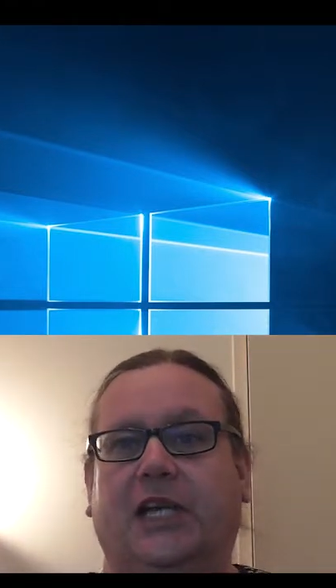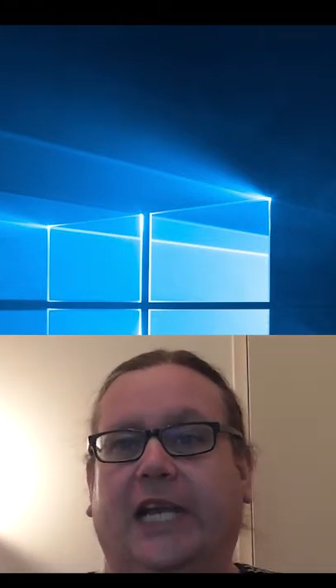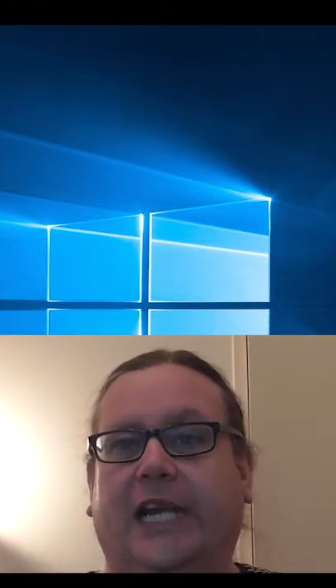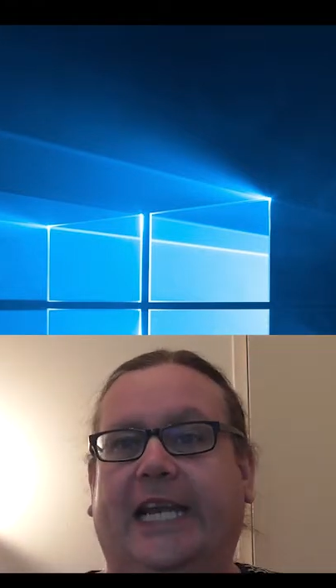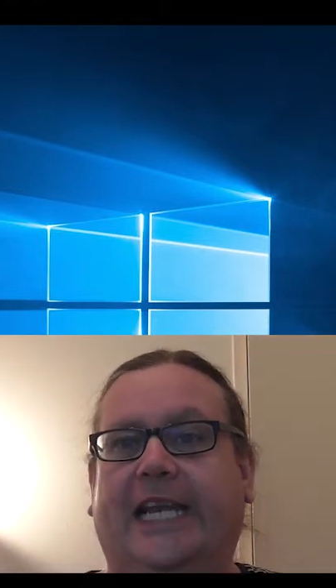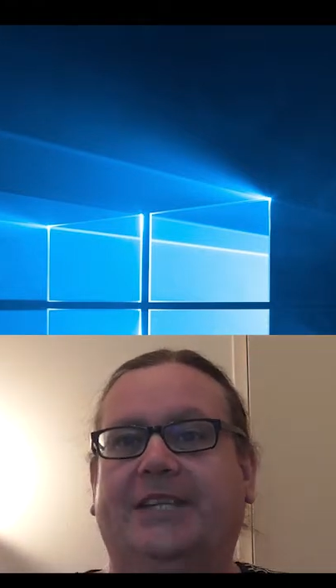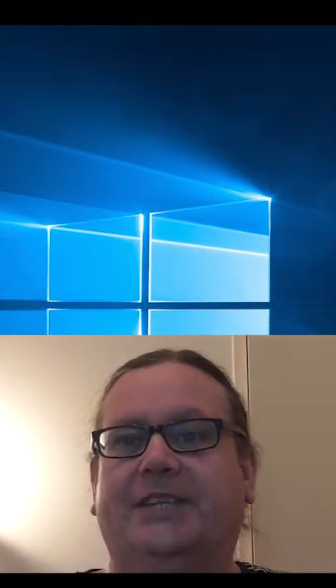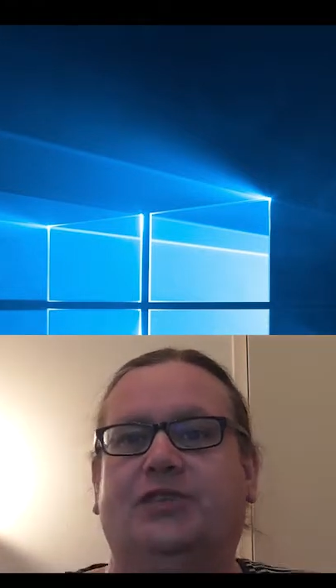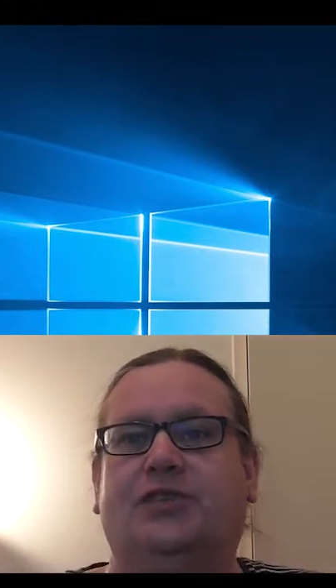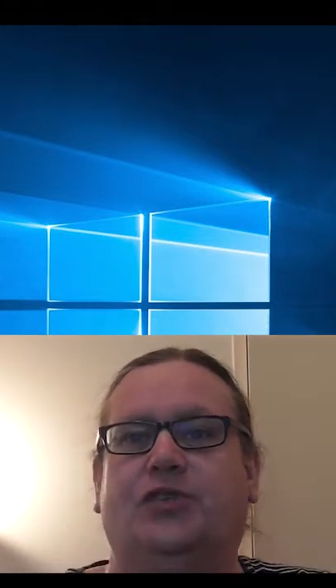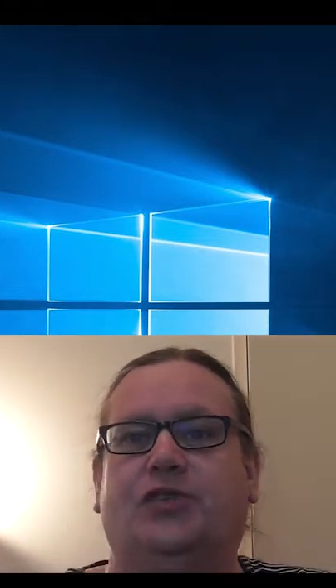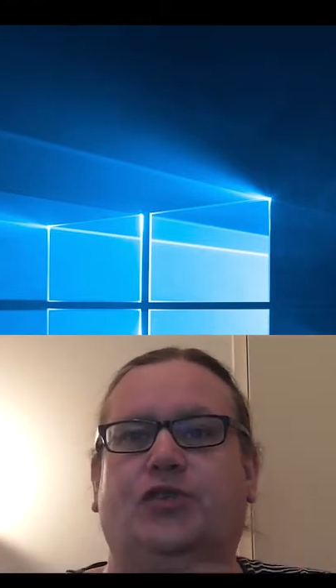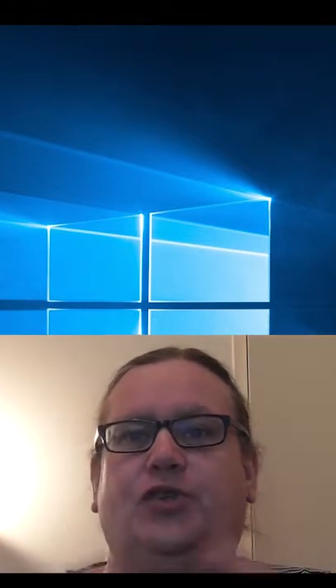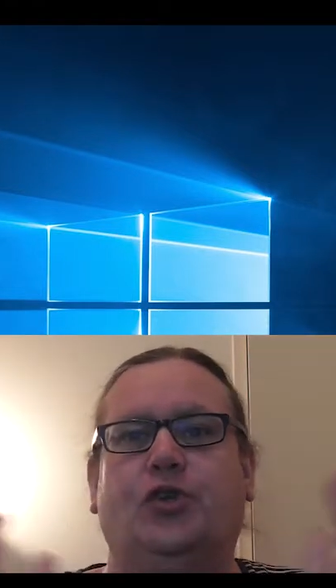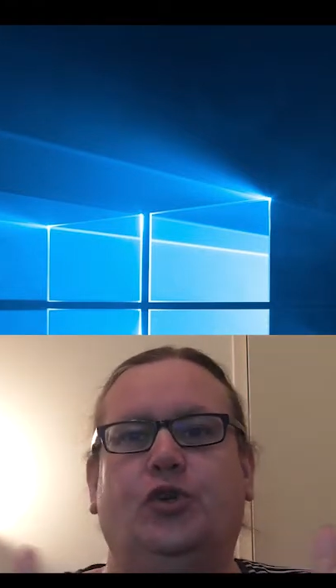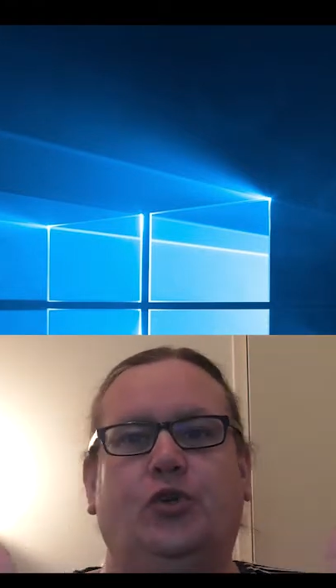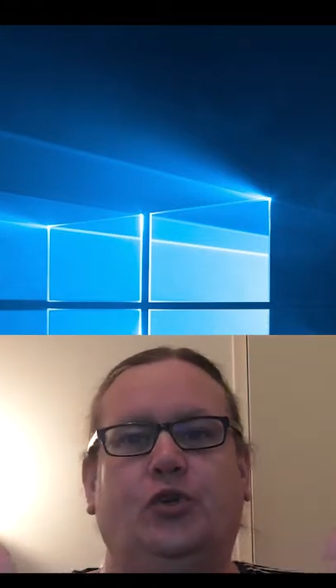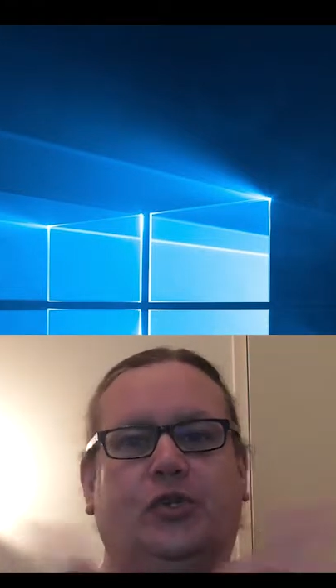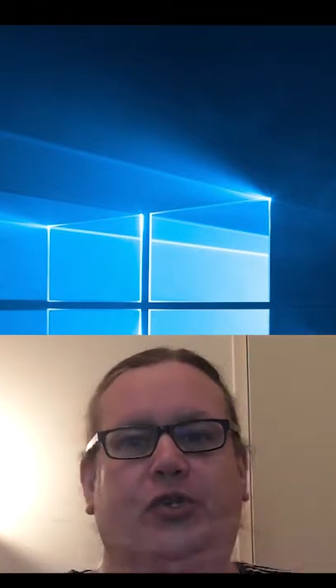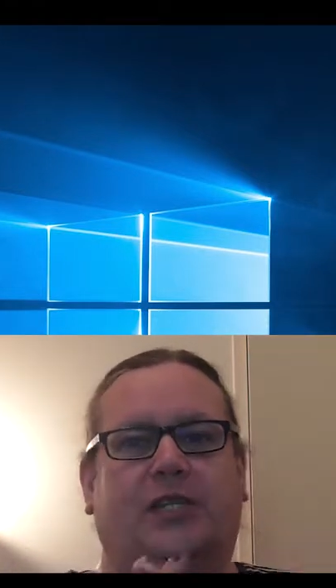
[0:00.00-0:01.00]
Let's
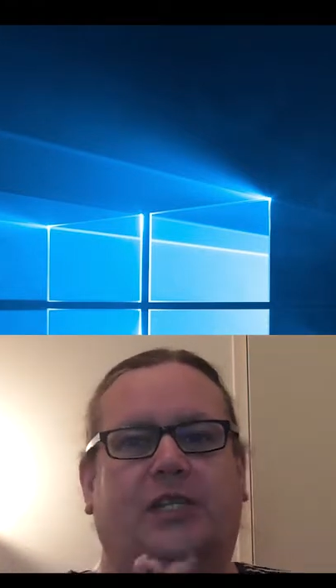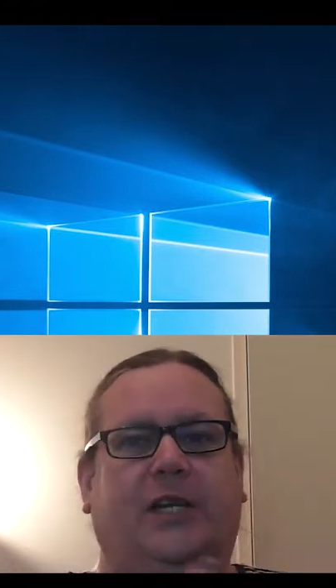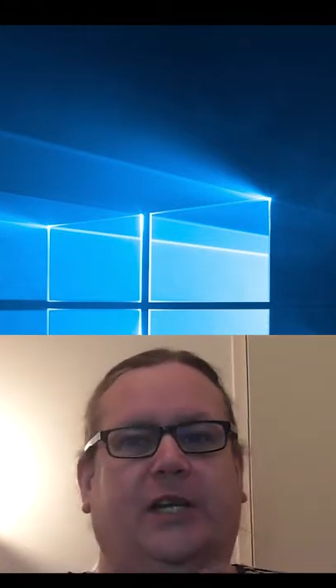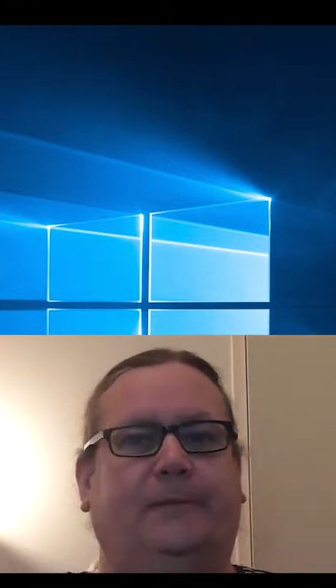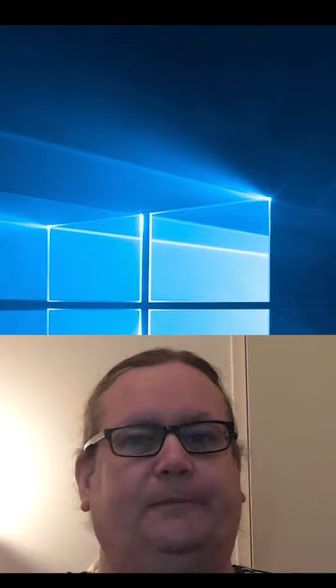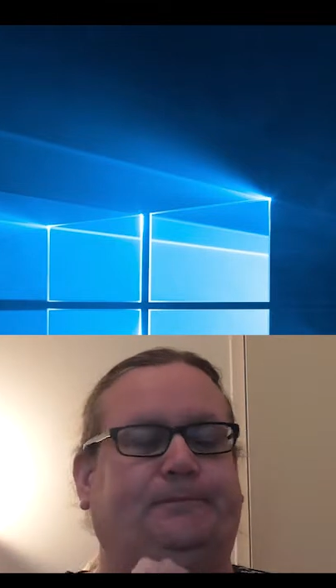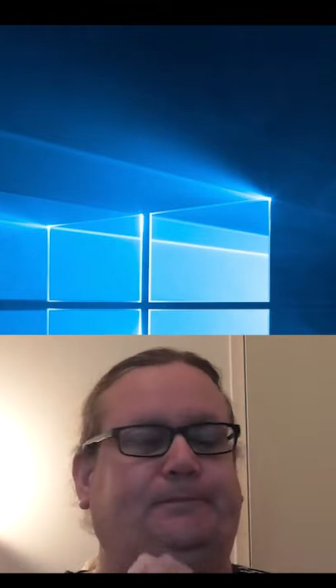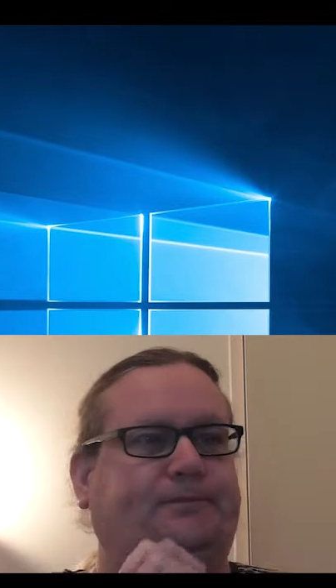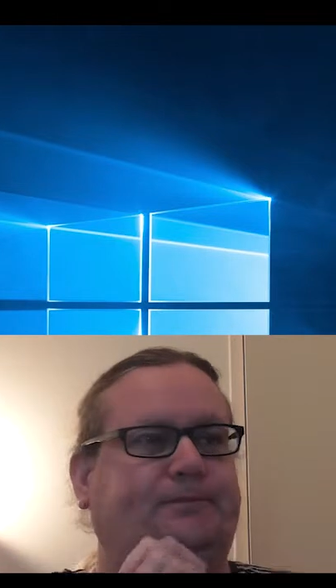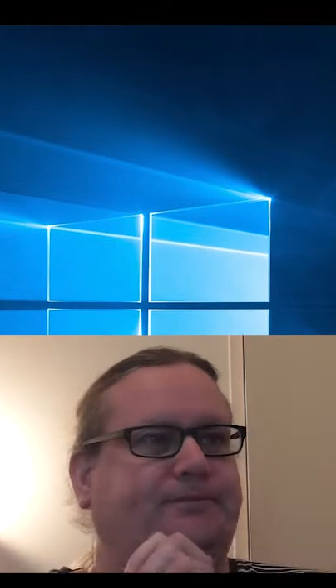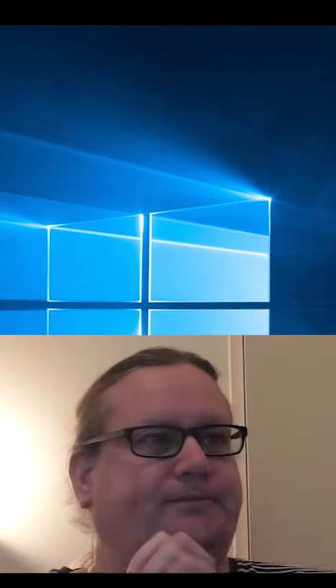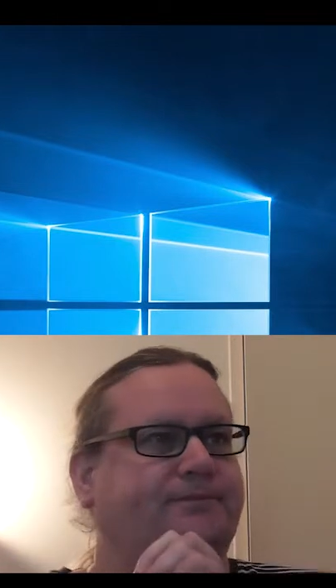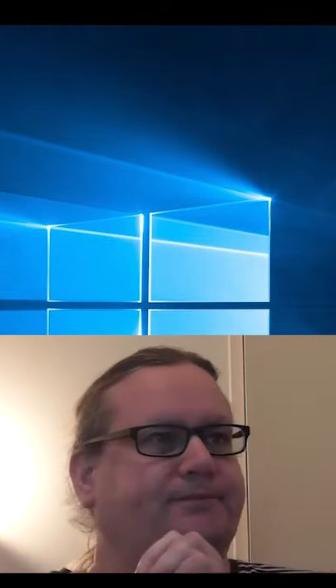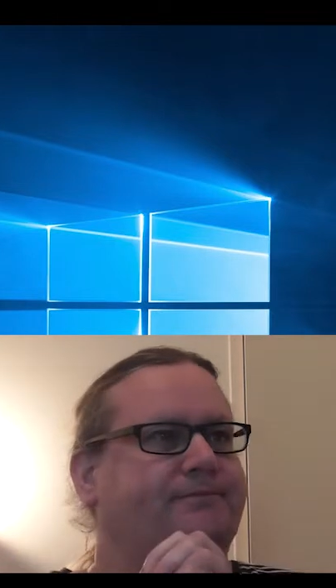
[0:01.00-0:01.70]
do some